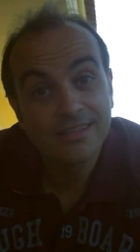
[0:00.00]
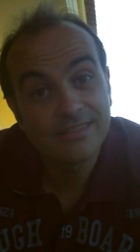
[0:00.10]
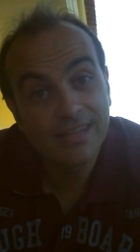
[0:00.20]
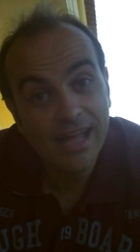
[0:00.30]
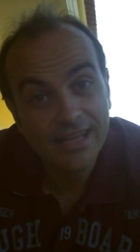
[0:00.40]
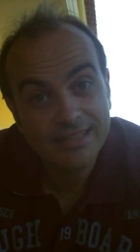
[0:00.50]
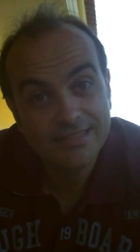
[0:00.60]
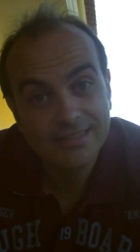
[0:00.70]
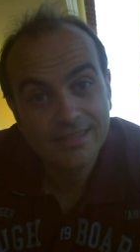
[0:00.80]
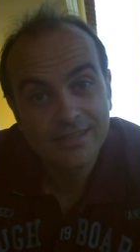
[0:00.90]
the
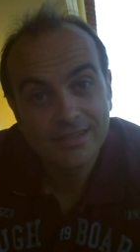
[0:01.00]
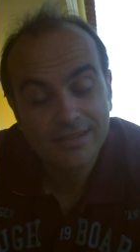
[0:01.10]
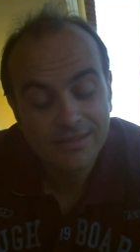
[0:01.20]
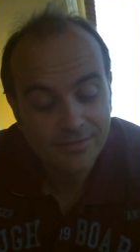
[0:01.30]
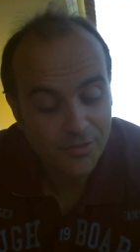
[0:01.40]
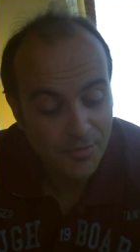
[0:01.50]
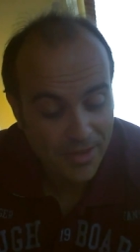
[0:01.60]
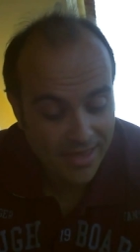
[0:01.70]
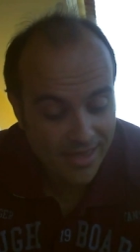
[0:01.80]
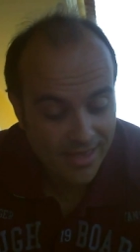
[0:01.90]
text for
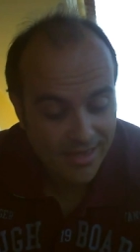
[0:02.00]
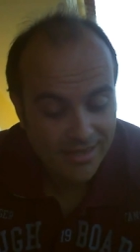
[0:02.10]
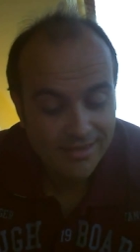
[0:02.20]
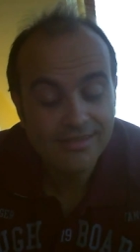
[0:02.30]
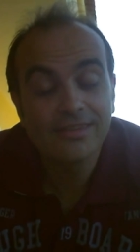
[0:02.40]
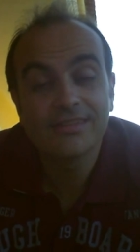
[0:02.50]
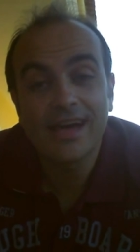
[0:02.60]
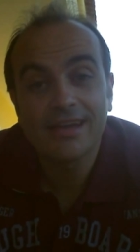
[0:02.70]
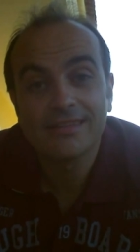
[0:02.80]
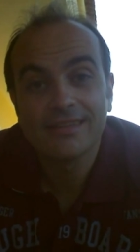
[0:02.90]
me, so
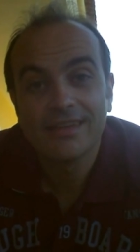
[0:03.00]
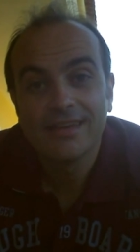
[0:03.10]
that